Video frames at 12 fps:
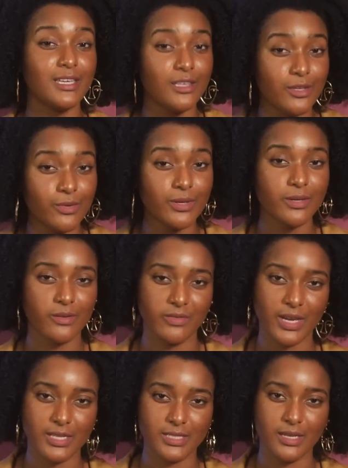you can
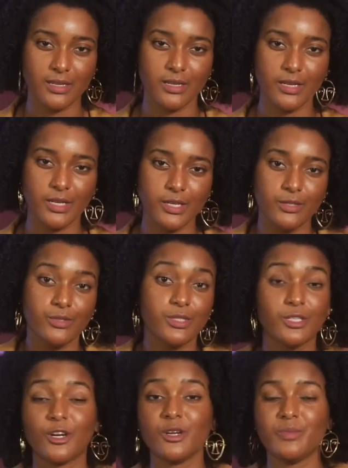affect it. You
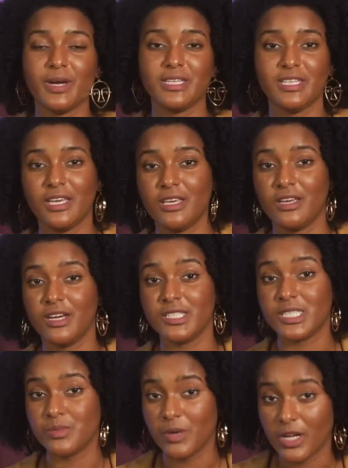start by taking on
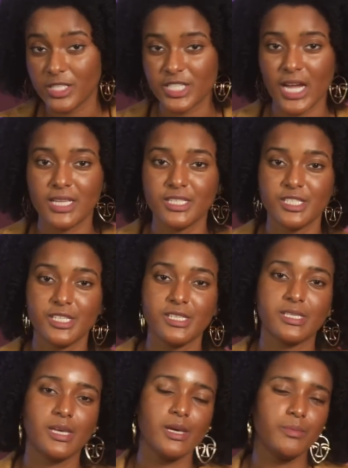small
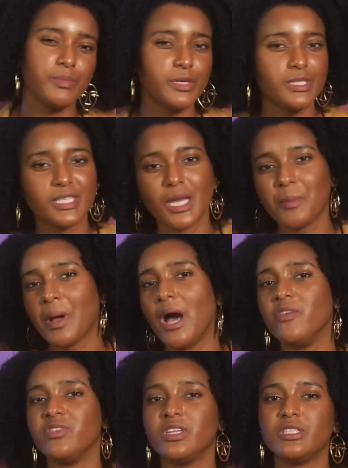challenges, building up
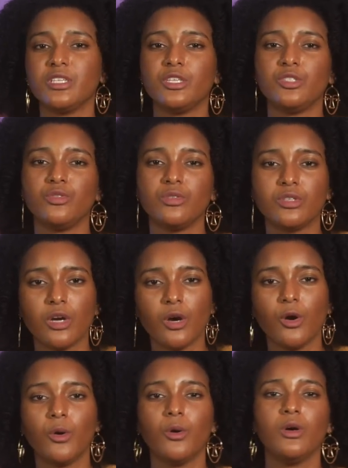confidence as you
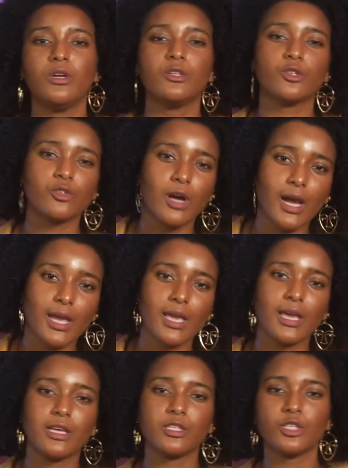go,
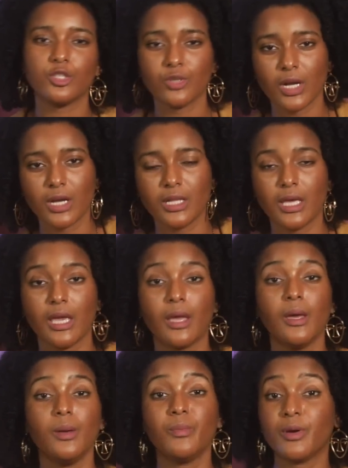trying, struggling,
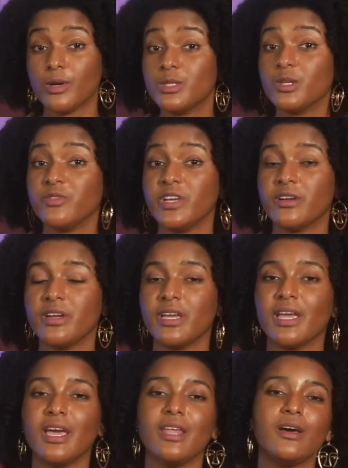
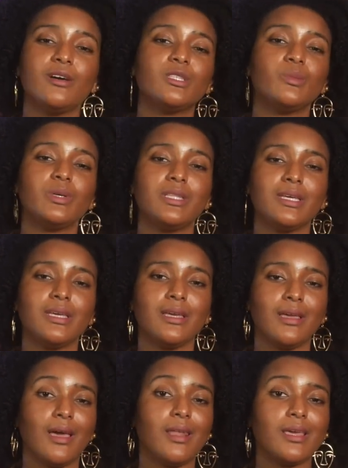persevering, and ultimately
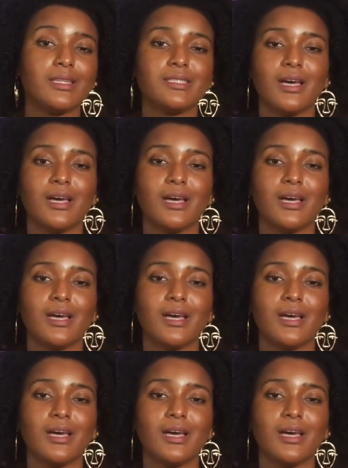getting it